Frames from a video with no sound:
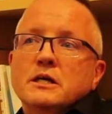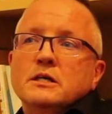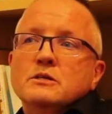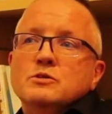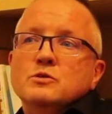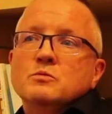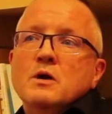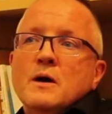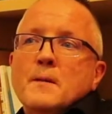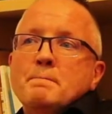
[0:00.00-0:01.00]
into
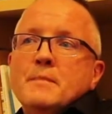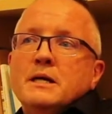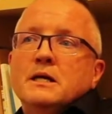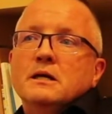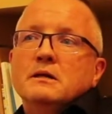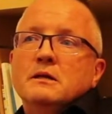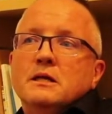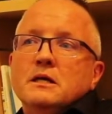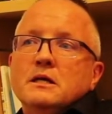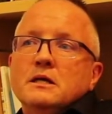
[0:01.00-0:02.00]
making
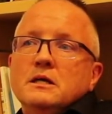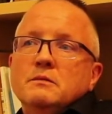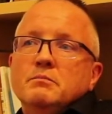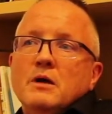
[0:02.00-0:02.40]
the